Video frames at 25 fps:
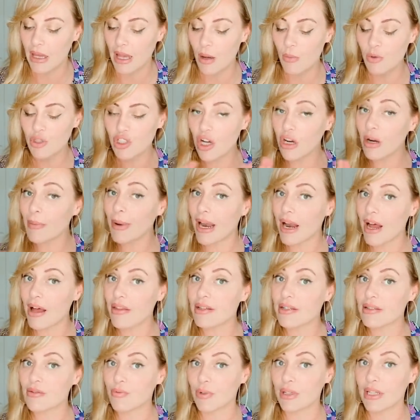And we'll talk about how
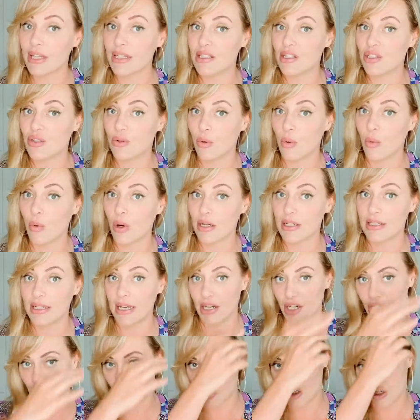this relates to a work
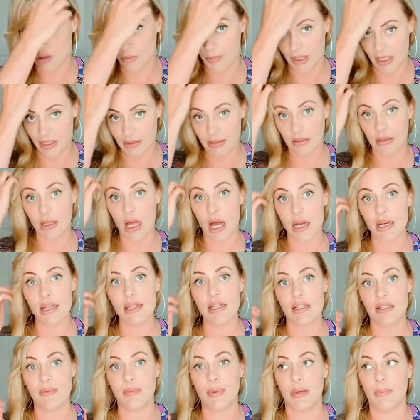setting too, because a lot of
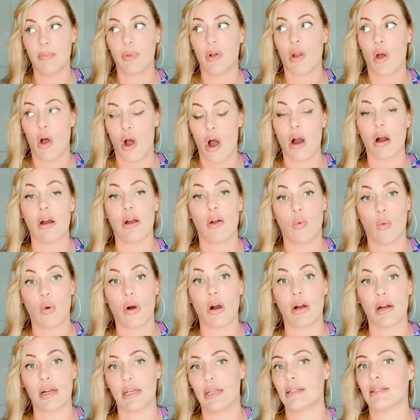these people are at
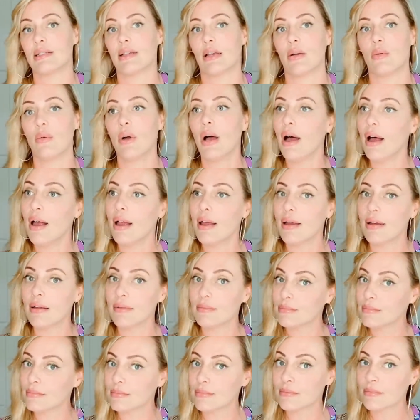work and it's like, well,
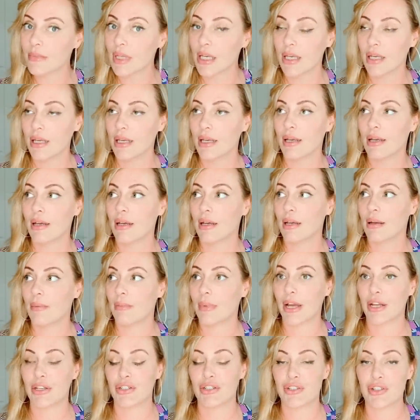I'm, am
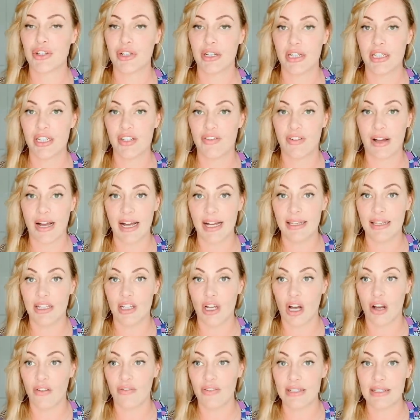I just going to divide the
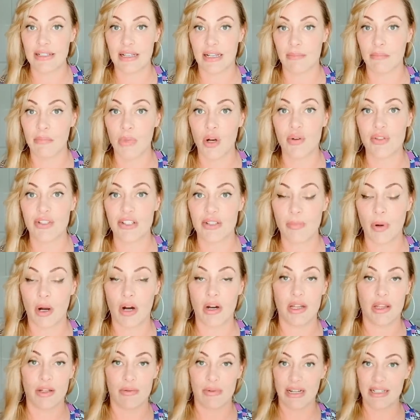office like Moses
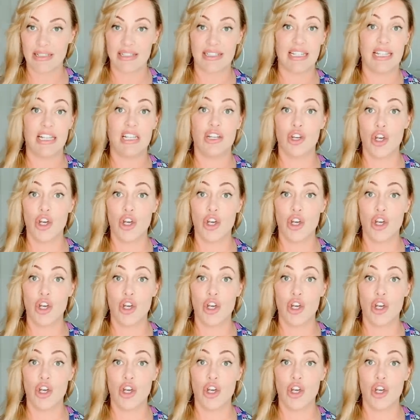parting the Red Sea?